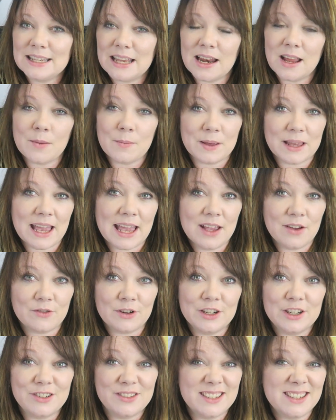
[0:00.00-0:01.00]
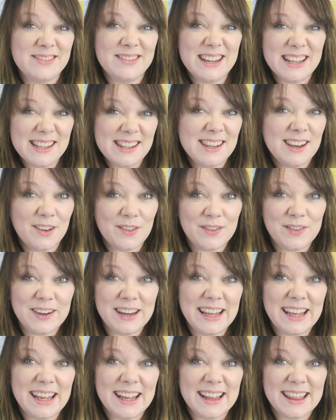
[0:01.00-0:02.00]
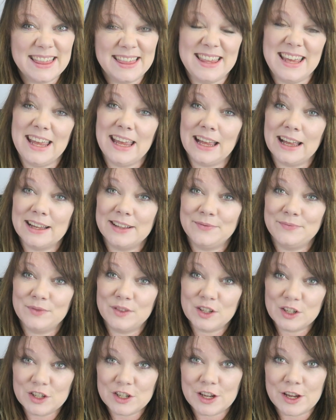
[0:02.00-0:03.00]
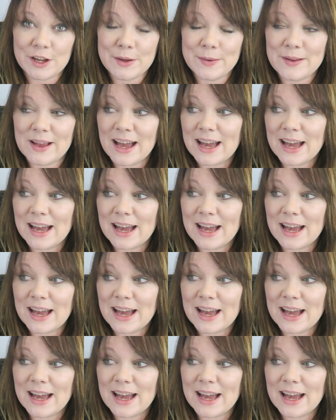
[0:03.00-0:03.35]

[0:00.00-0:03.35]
setting up a cake rota is a really lovely thing to do.